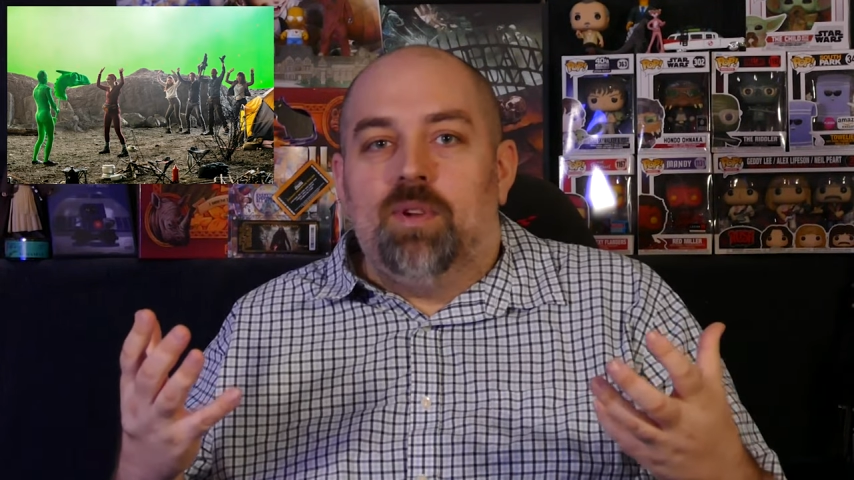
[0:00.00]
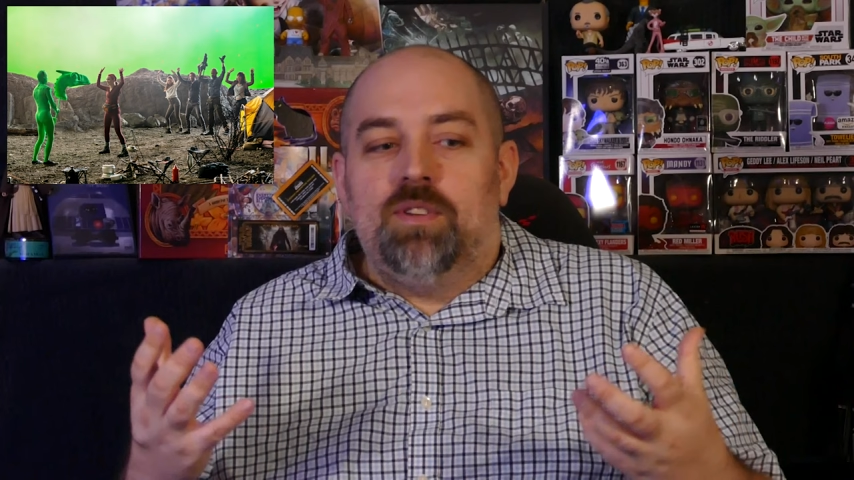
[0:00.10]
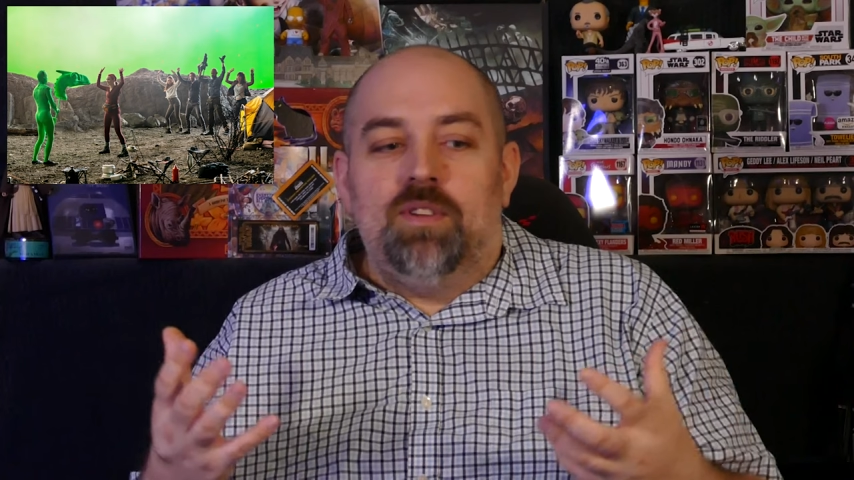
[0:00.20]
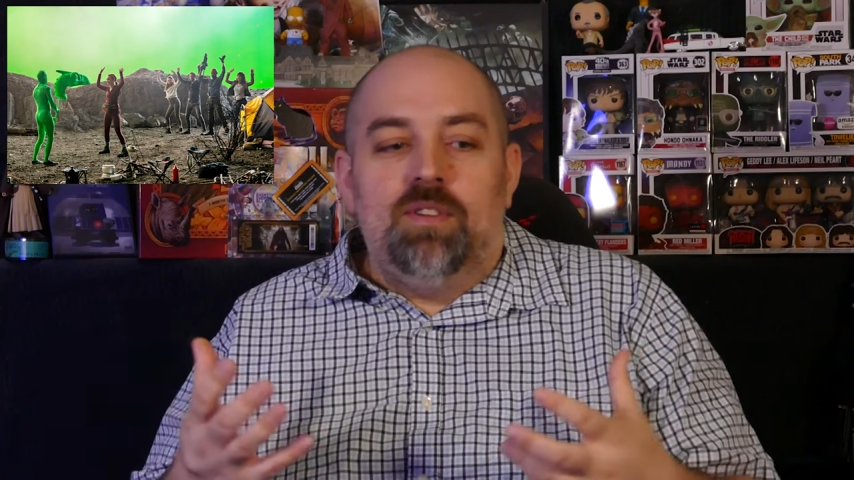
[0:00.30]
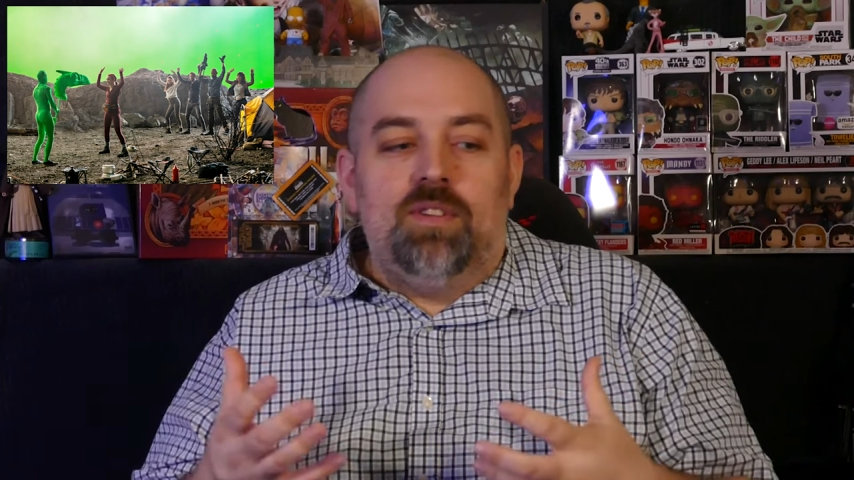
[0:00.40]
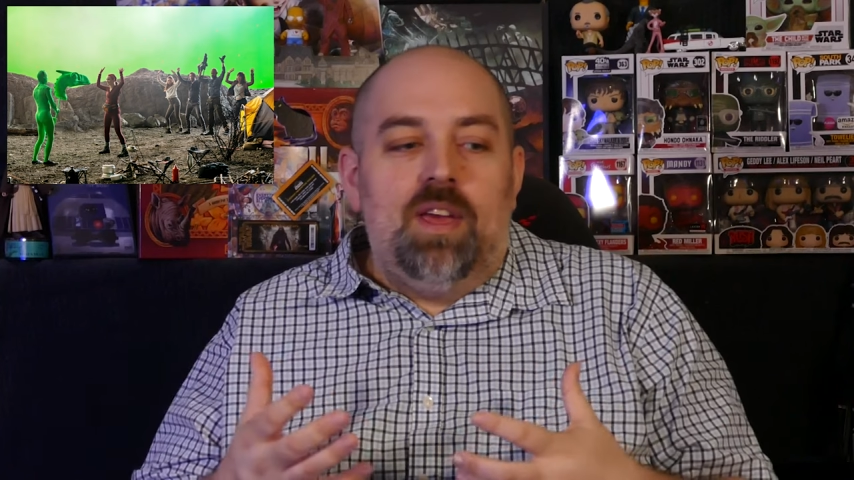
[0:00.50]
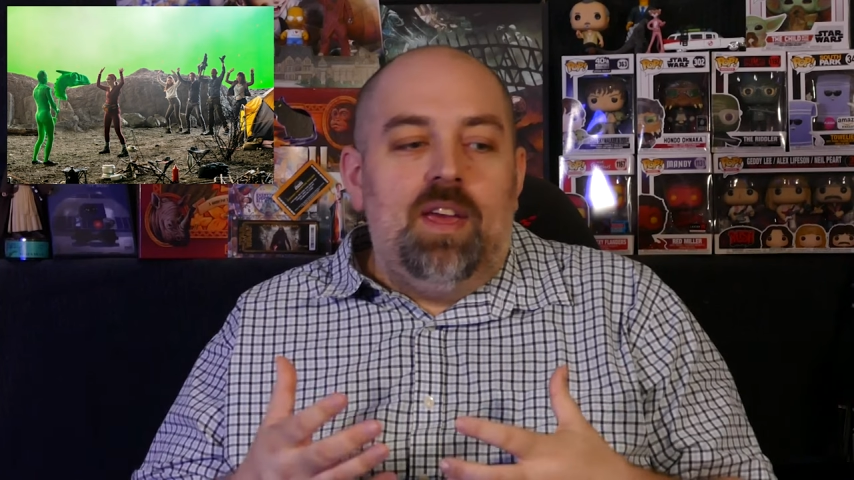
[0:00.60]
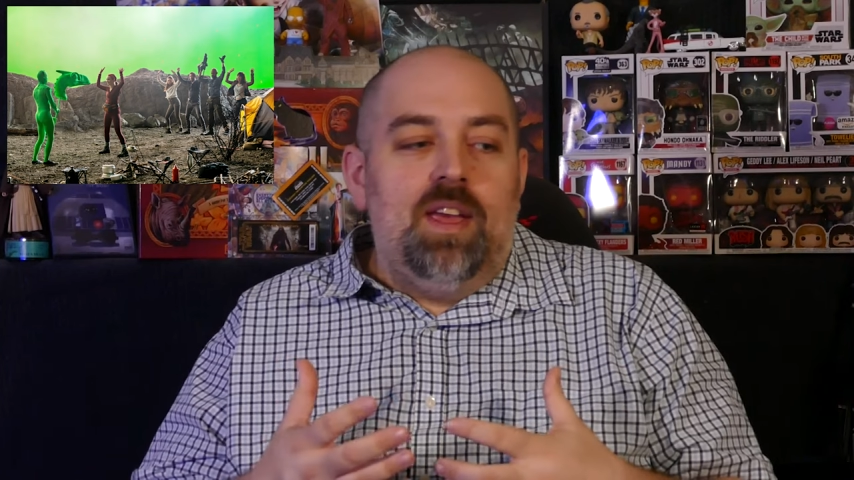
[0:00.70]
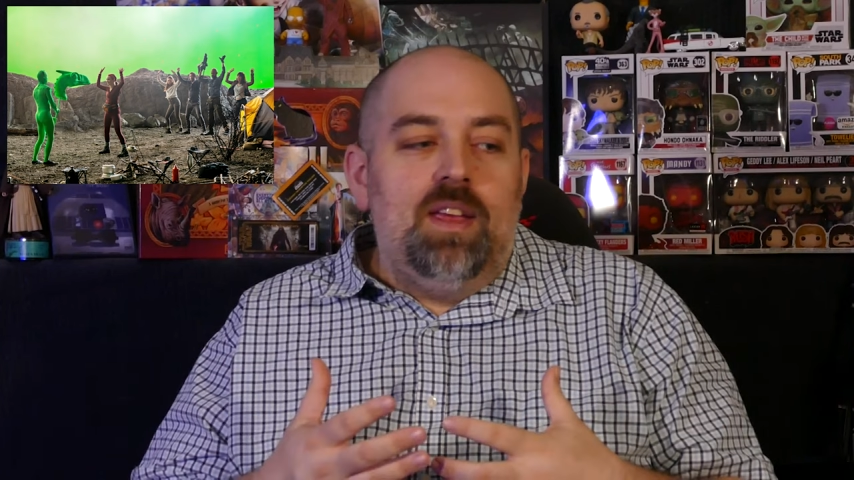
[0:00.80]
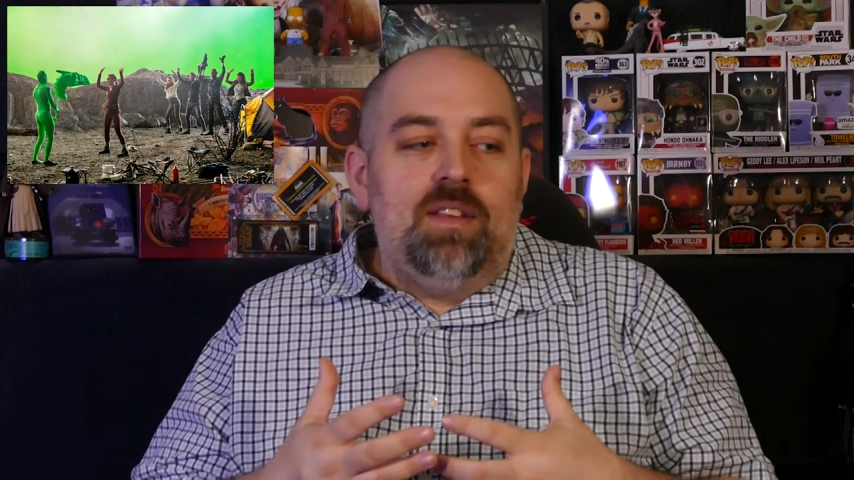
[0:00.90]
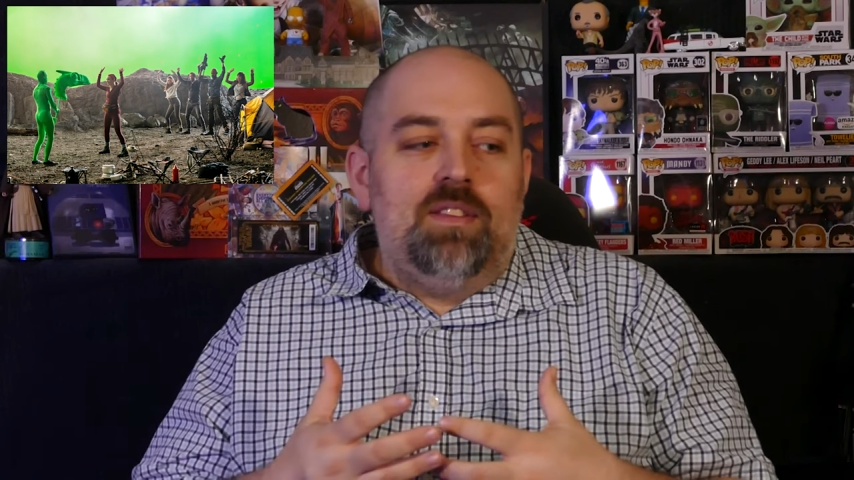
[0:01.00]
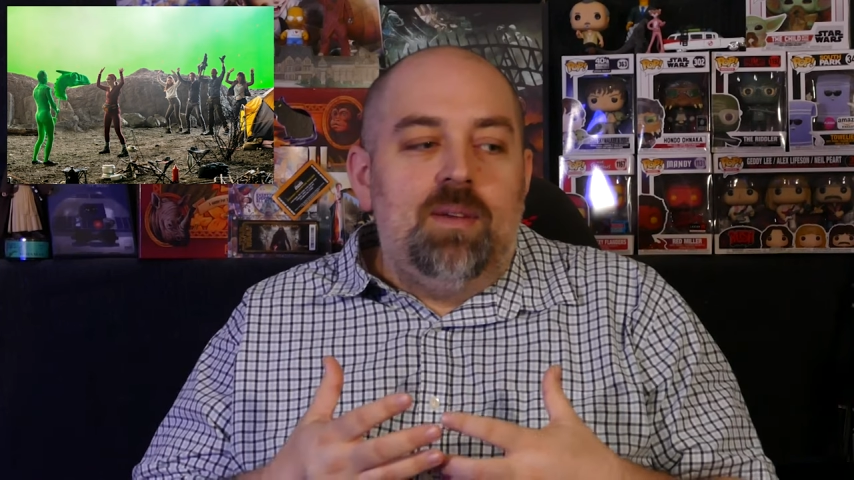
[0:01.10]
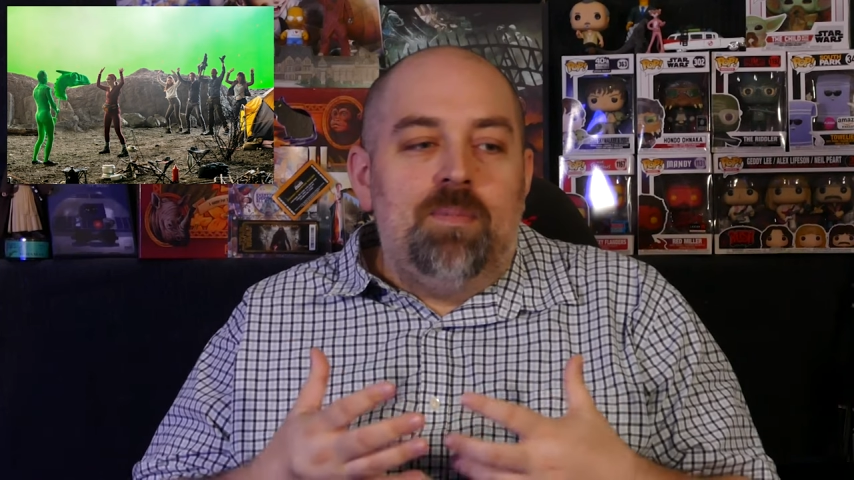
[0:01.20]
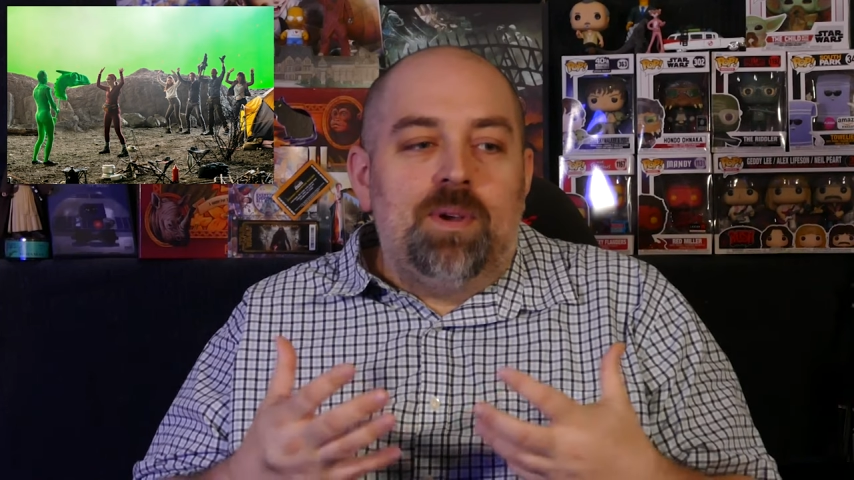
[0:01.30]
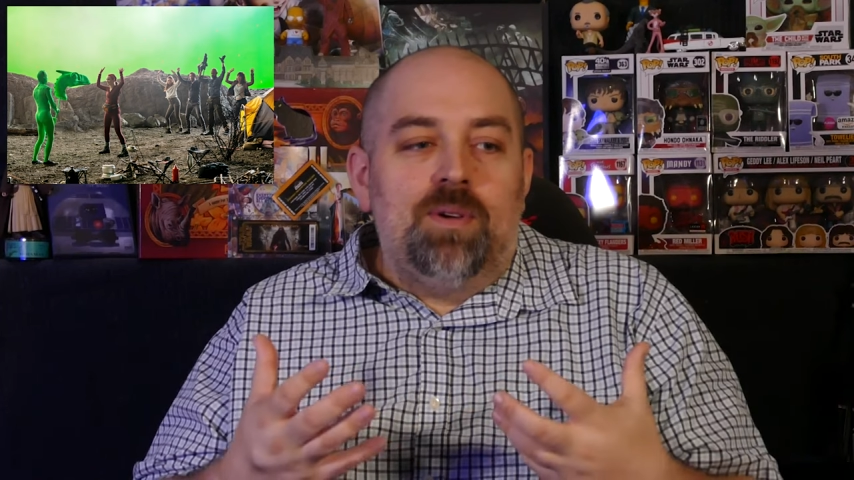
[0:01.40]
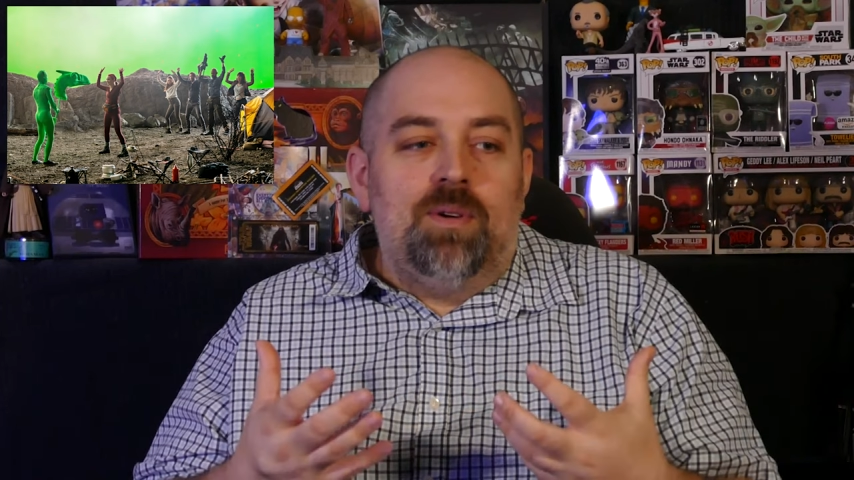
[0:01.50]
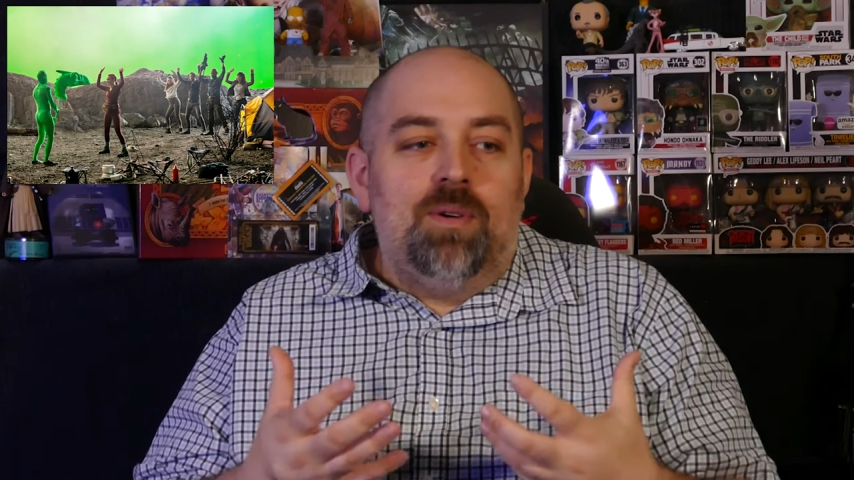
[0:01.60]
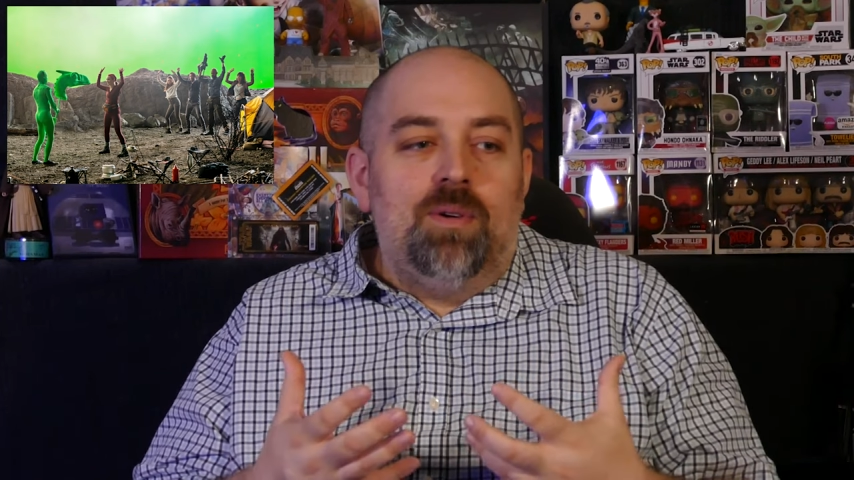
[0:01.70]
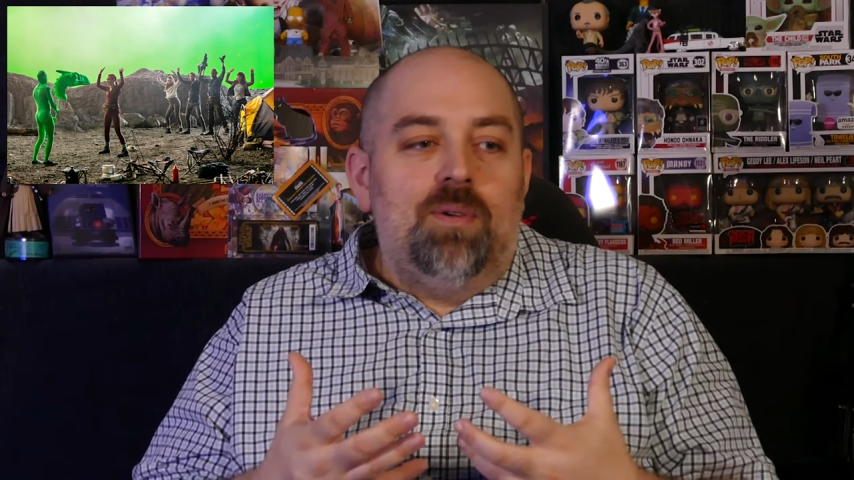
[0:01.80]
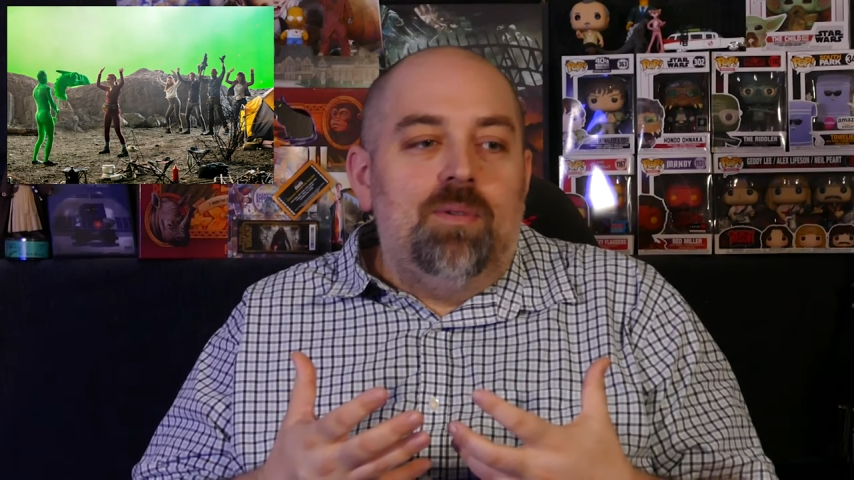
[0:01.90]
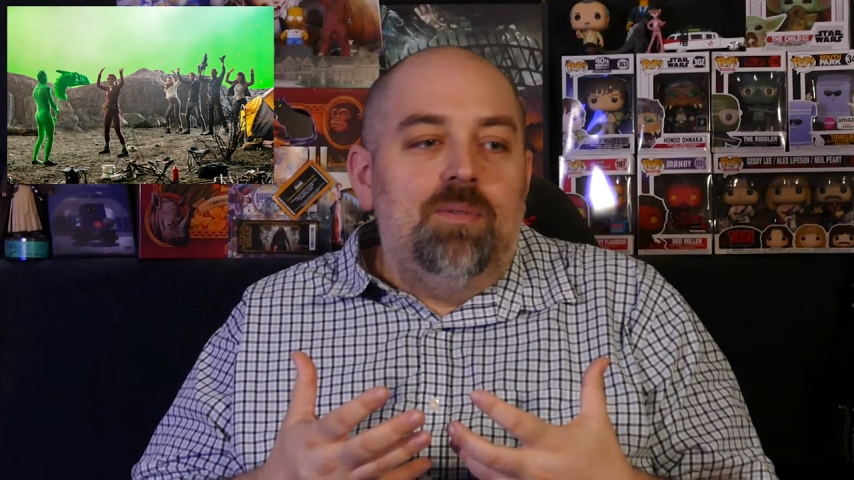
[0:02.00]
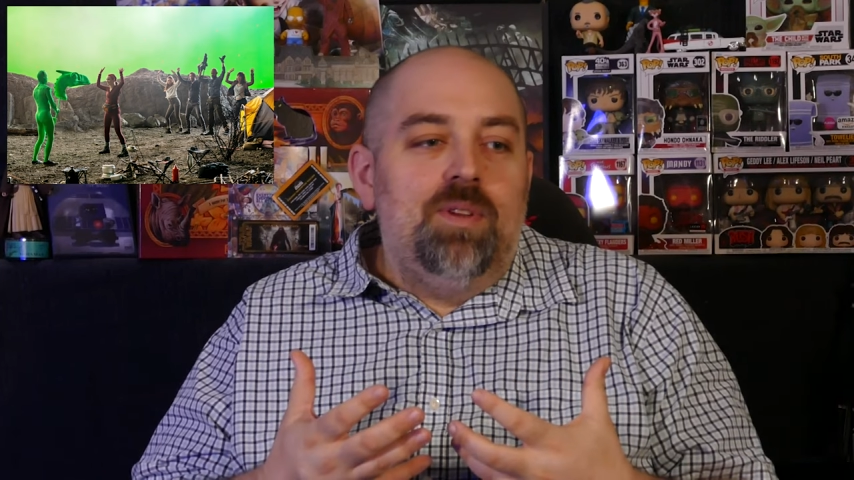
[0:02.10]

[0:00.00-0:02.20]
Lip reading: which is a typical,